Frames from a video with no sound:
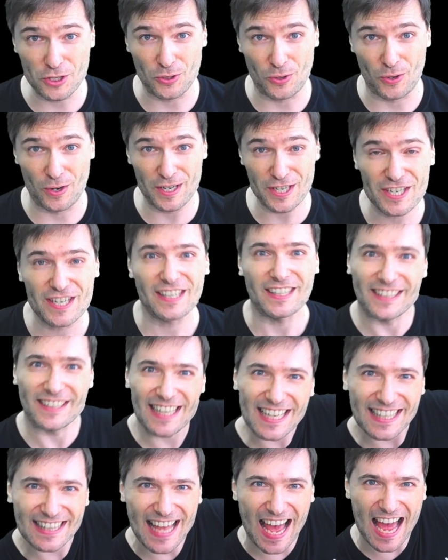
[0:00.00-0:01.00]
George,
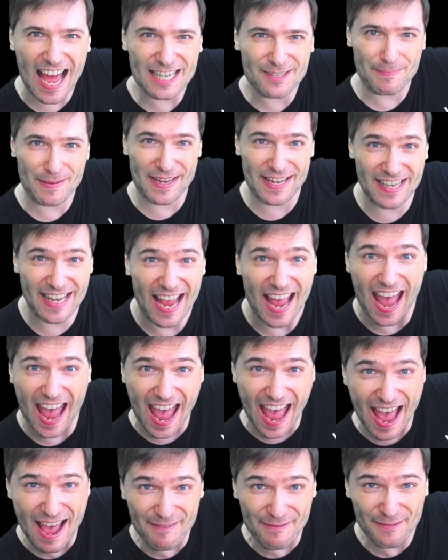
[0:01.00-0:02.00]
click that big
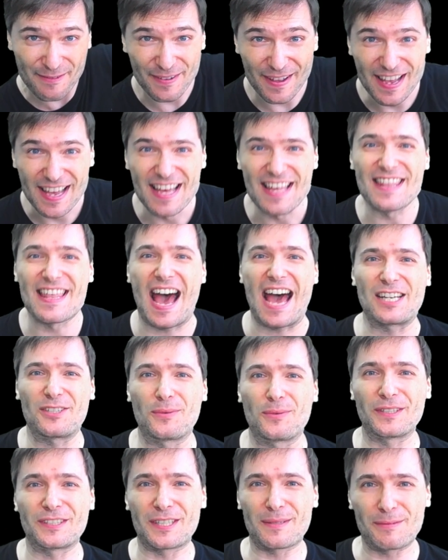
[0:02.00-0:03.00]
F. That
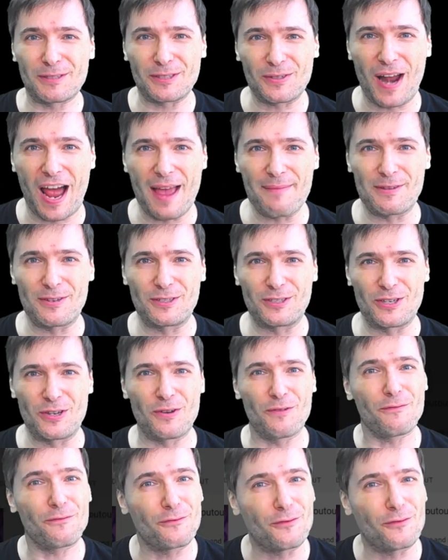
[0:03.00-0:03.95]
will subscribe you to